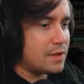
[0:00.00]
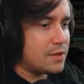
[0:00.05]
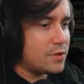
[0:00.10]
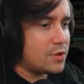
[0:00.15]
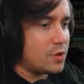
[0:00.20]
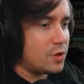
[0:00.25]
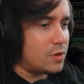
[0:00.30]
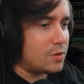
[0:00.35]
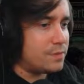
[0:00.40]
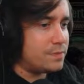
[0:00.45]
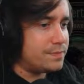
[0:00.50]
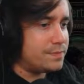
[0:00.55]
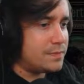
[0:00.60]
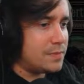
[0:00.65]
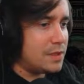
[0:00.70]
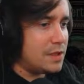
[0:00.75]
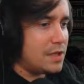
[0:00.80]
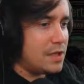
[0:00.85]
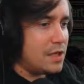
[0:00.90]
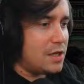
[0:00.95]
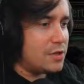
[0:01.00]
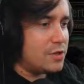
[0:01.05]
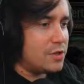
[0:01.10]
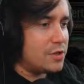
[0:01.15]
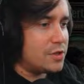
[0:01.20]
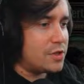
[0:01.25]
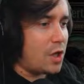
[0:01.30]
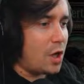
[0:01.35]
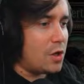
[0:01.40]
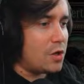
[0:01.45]
Sure.
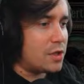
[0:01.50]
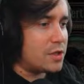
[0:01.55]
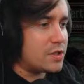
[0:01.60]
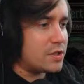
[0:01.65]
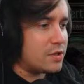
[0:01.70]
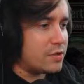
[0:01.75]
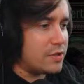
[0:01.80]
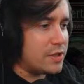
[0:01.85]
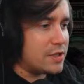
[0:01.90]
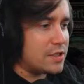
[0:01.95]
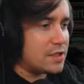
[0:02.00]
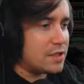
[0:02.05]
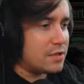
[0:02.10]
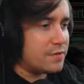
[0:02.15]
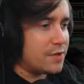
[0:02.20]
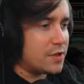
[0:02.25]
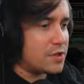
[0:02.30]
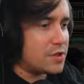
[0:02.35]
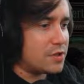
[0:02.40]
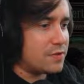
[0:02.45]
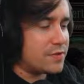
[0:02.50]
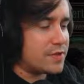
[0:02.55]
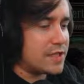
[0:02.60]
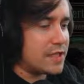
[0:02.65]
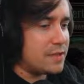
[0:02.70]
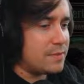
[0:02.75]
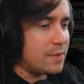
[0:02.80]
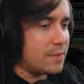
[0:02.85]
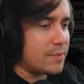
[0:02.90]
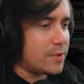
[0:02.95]
Use cola to increase the devotion of a
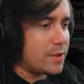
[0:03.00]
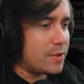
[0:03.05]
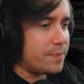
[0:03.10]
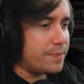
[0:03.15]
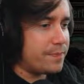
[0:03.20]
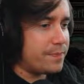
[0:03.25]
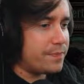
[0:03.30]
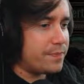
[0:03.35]
team member.